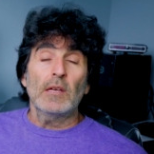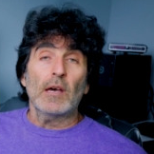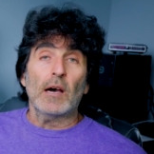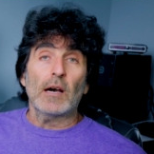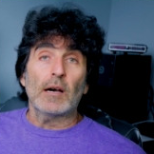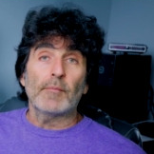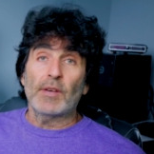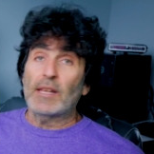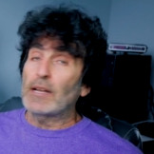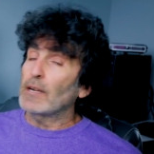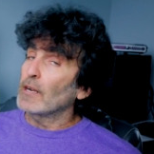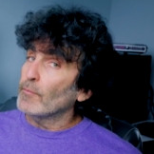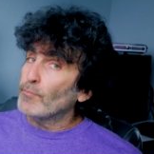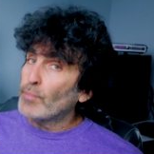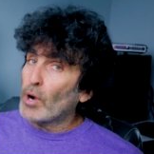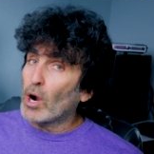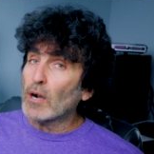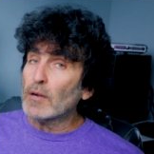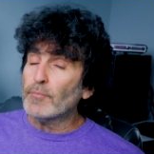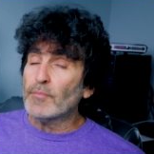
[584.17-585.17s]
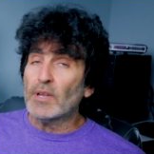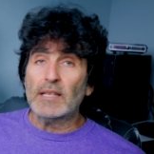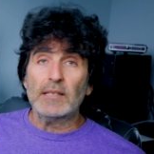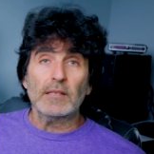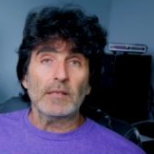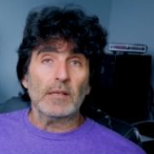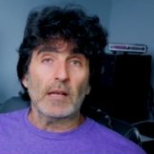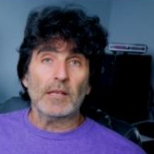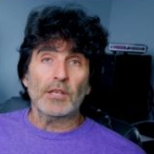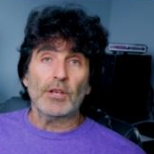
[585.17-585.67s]
Um, in an
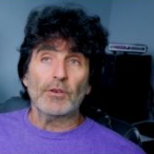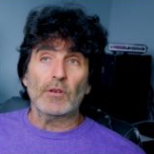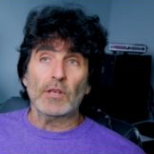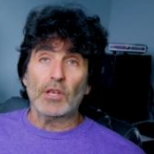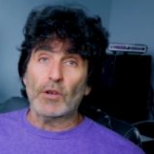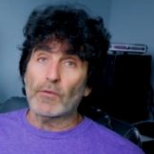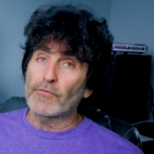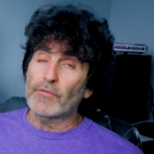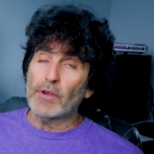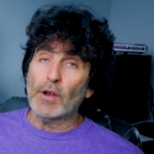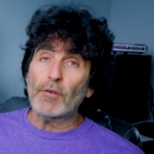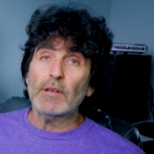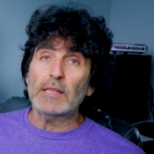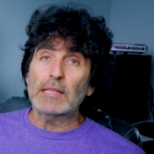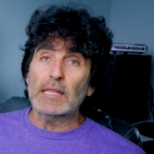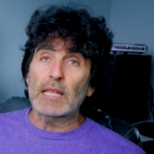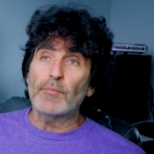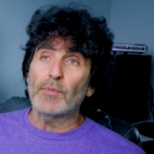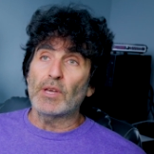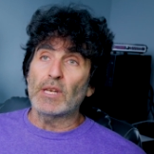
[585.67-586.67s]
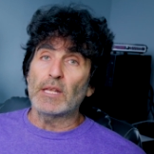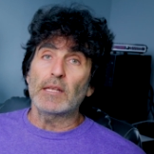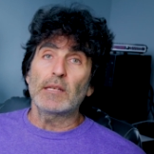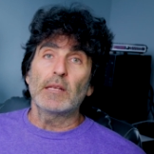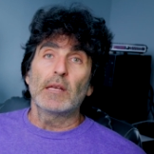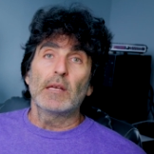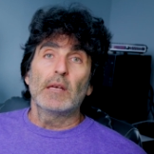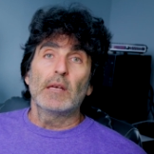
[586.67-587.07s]
apartment, uh, you're, you're very limited.